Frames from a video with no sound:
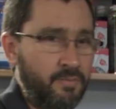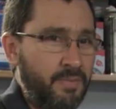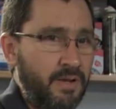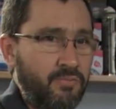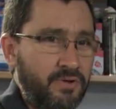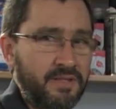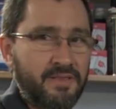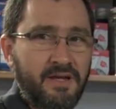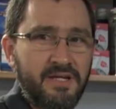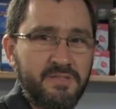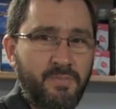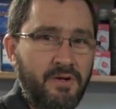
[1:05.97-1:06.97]
with a nice
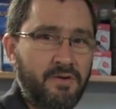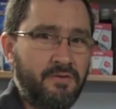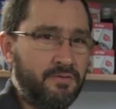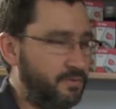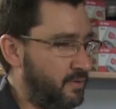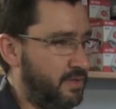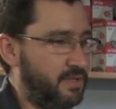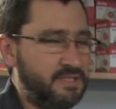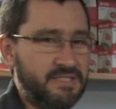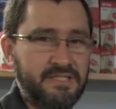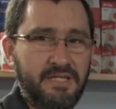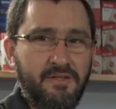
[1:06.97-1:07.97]
carrying handle, it's a
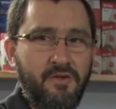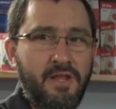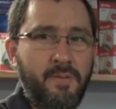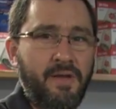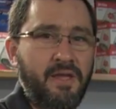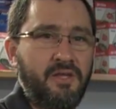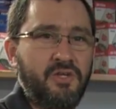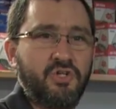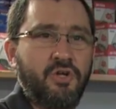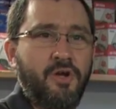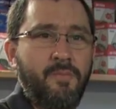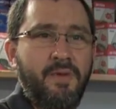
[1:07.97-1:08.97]
device that I recommend to